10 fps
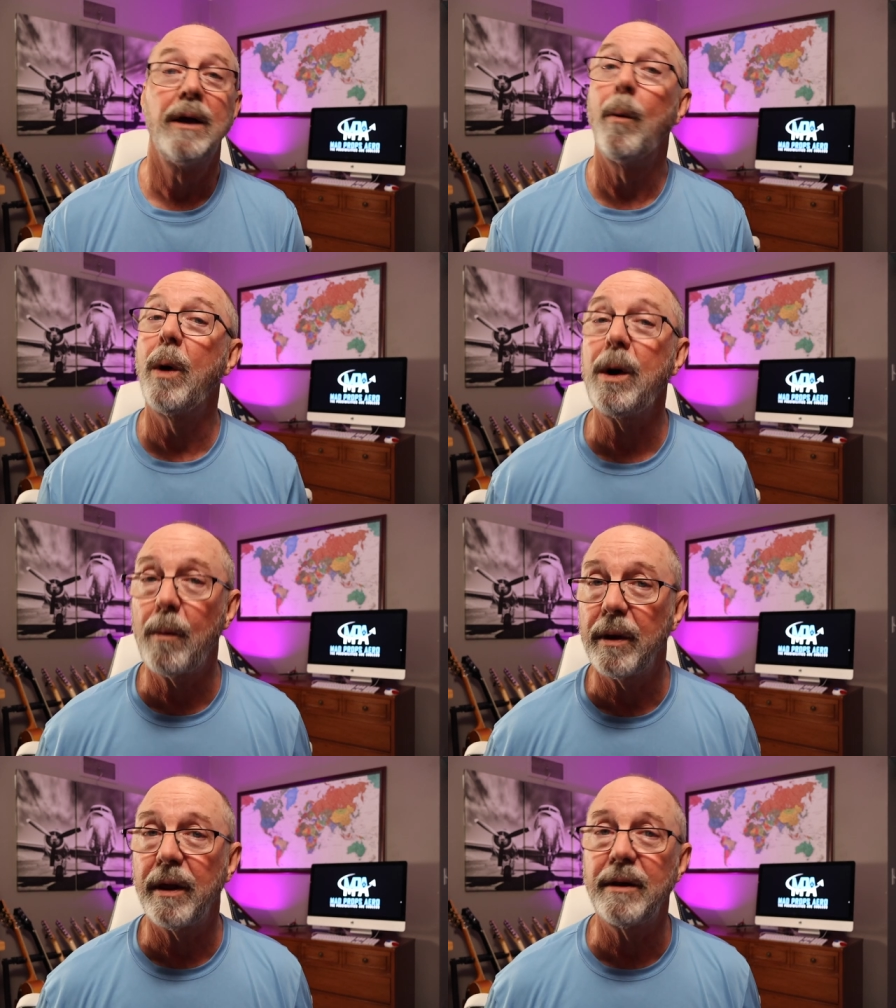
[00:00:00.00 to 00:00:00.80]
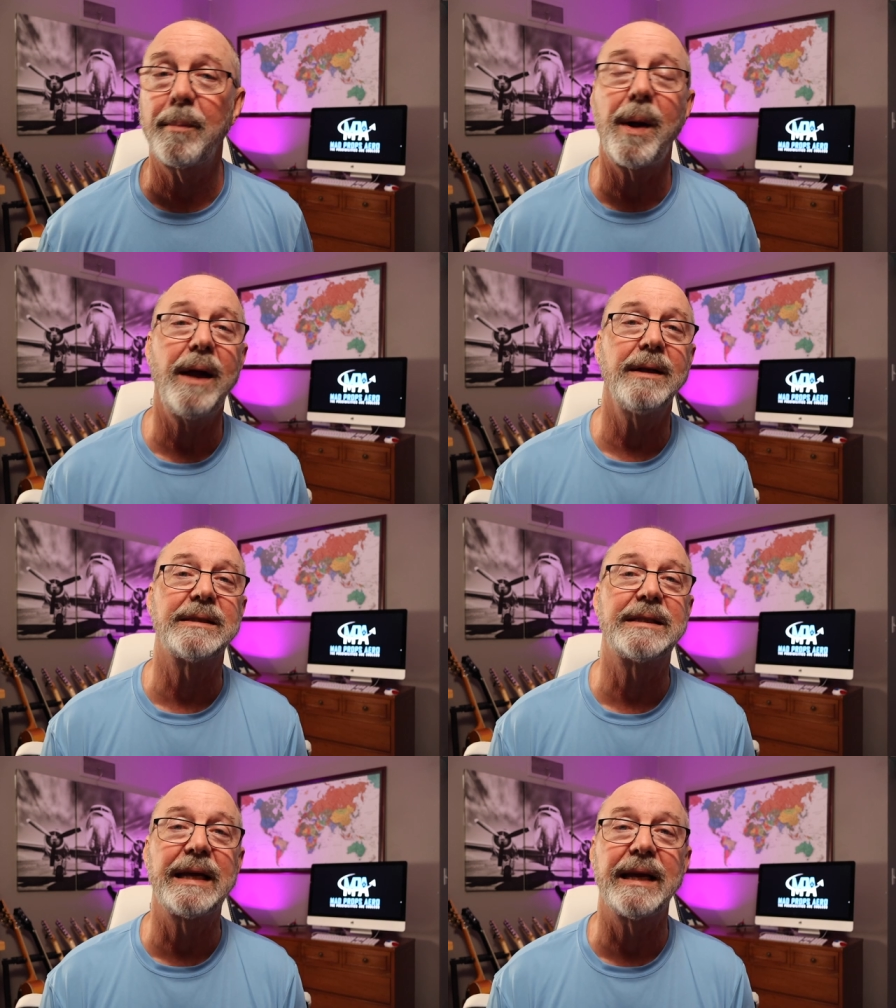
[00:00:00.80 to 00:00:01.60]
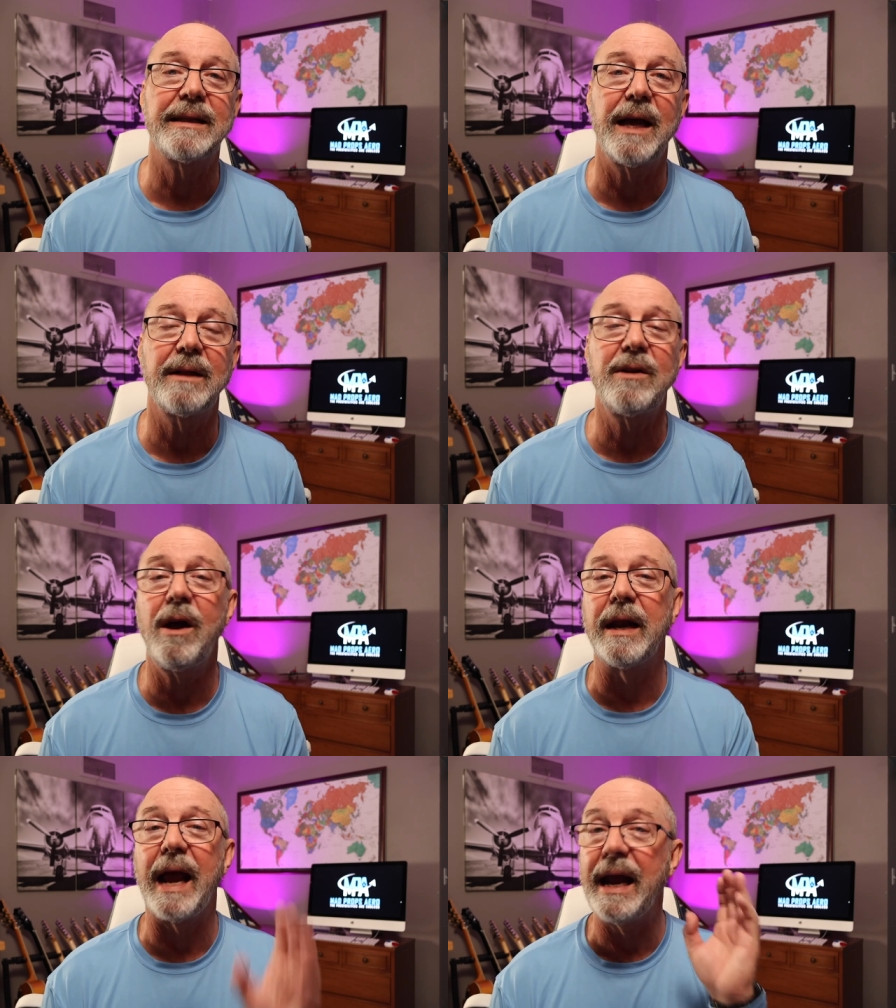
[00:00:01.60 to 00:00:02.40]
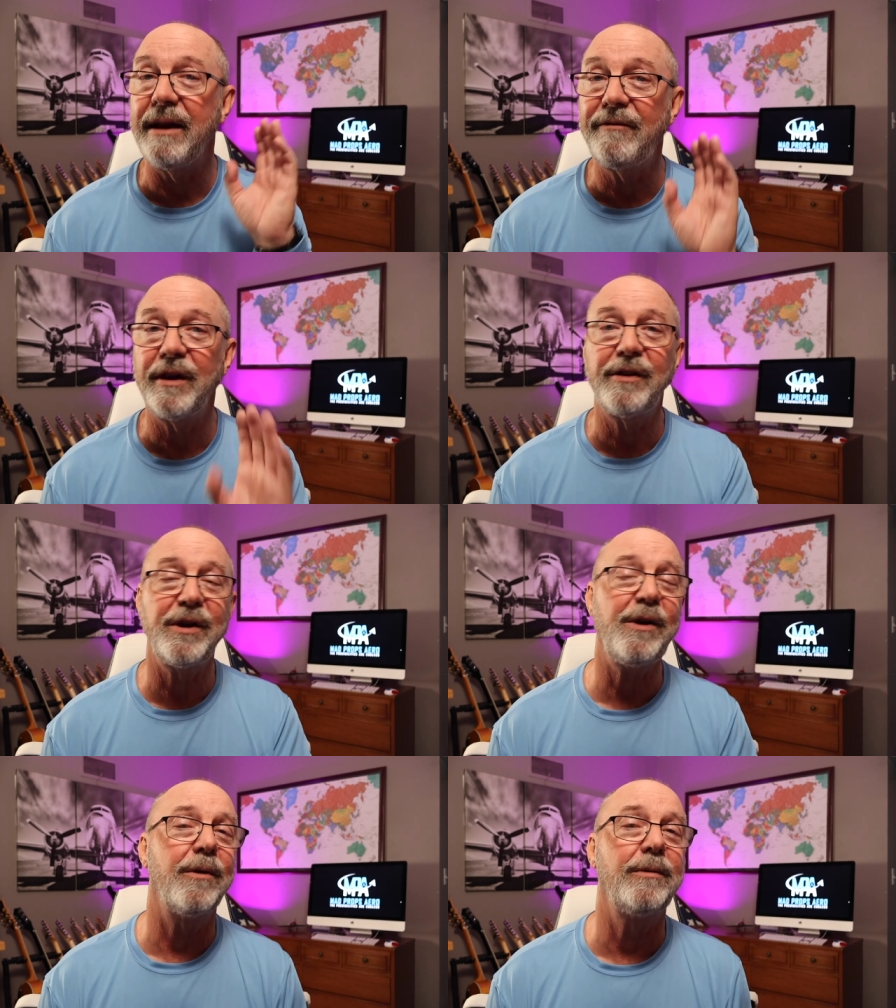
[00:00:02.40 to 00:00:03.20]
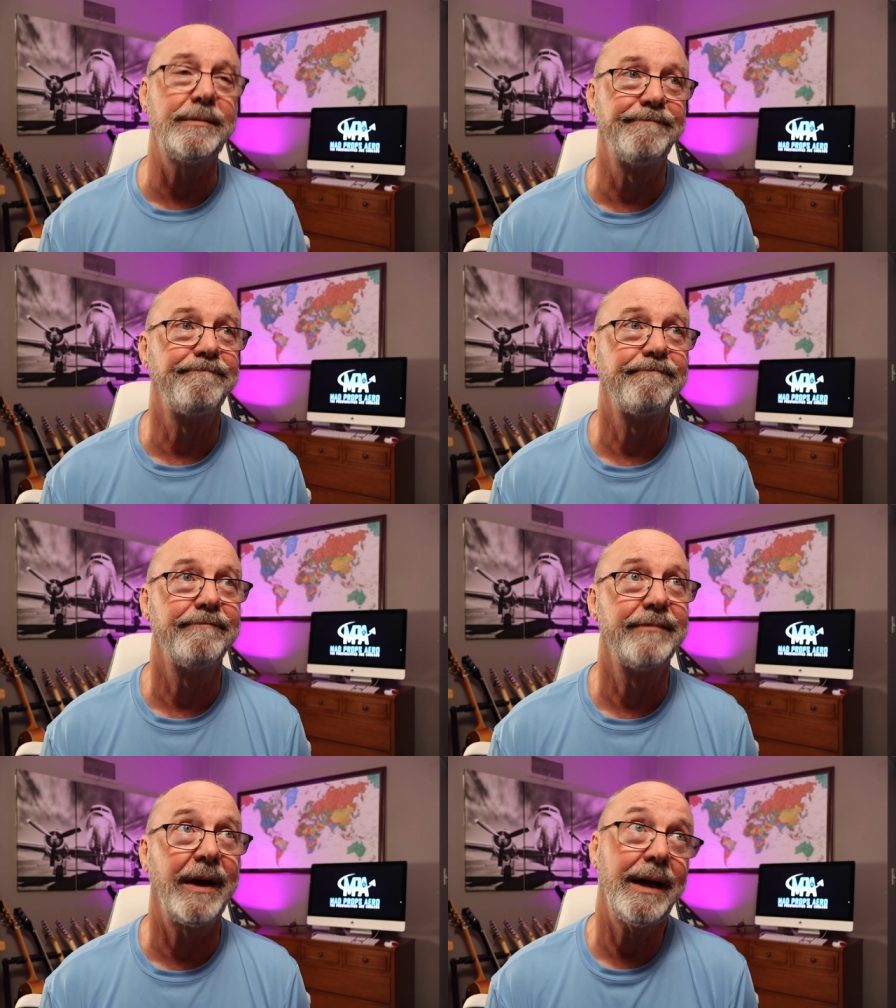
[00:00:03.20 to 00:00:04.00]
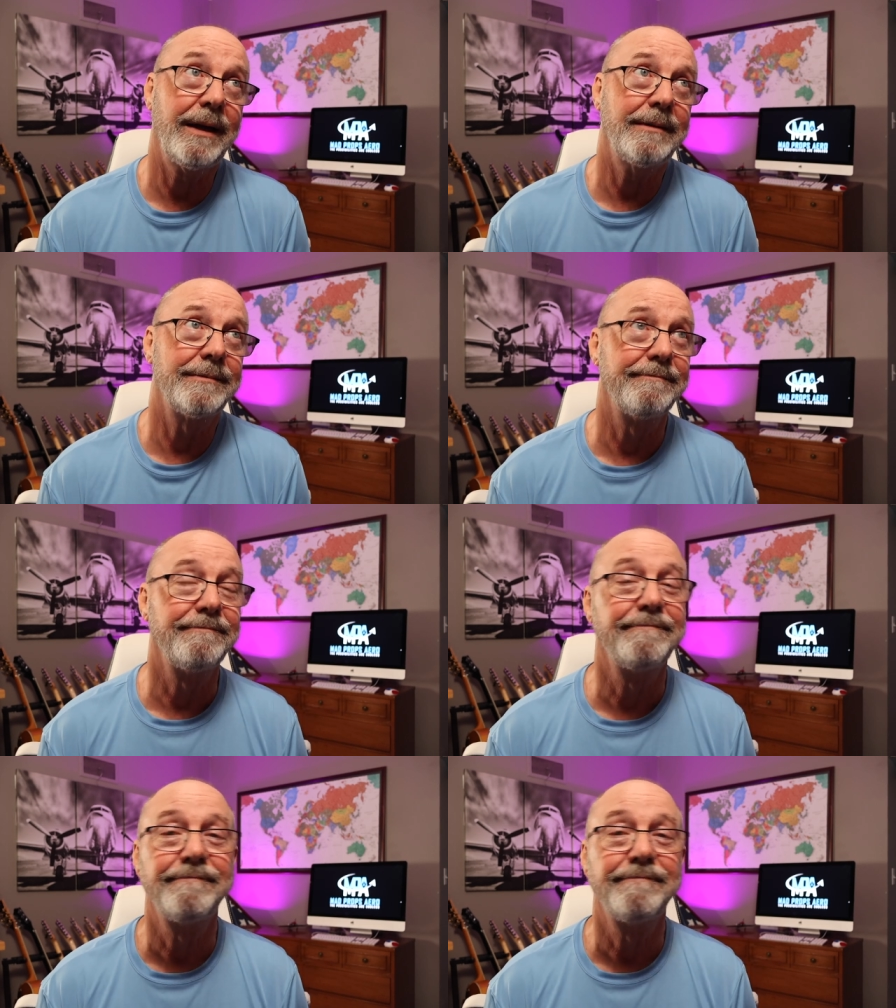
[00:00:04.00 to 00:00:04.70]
Work with other pilots to get that done. And if you do, well,